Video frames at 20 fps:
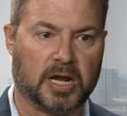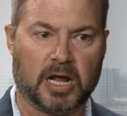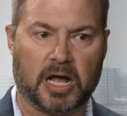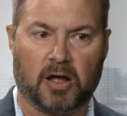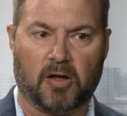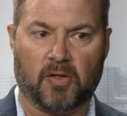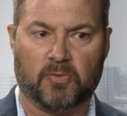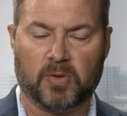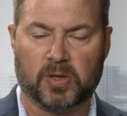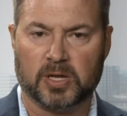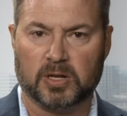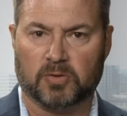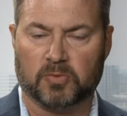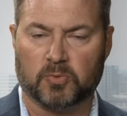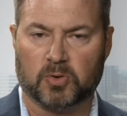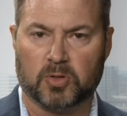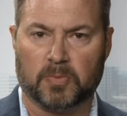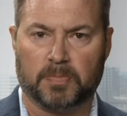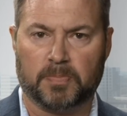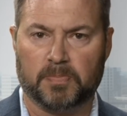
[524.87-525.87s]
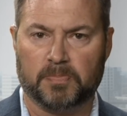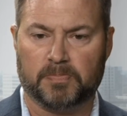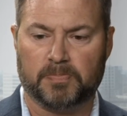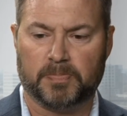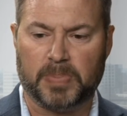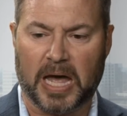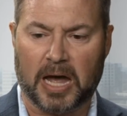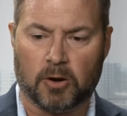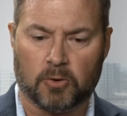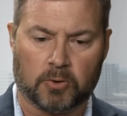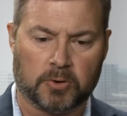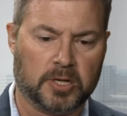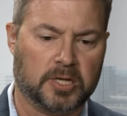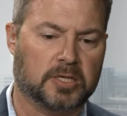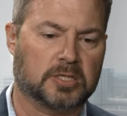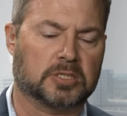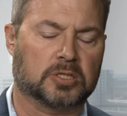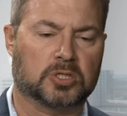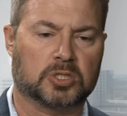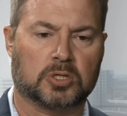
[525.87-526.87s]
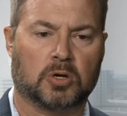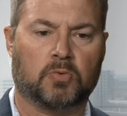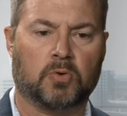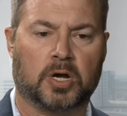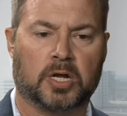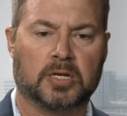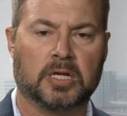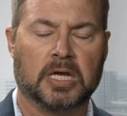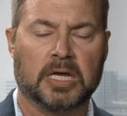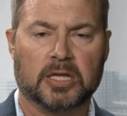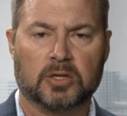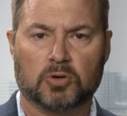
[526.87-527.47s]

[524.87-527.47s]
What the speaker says: the power is and so on.